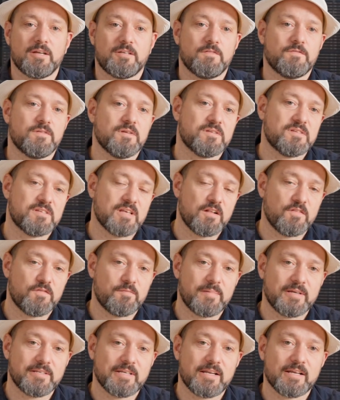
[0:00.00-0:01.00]
of your
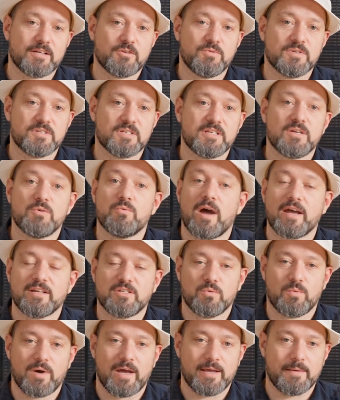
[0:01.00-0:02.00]
self-made electricity right
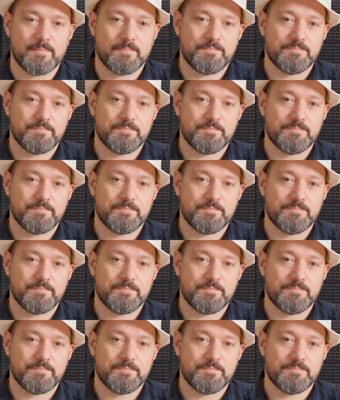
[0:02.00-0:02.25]
away.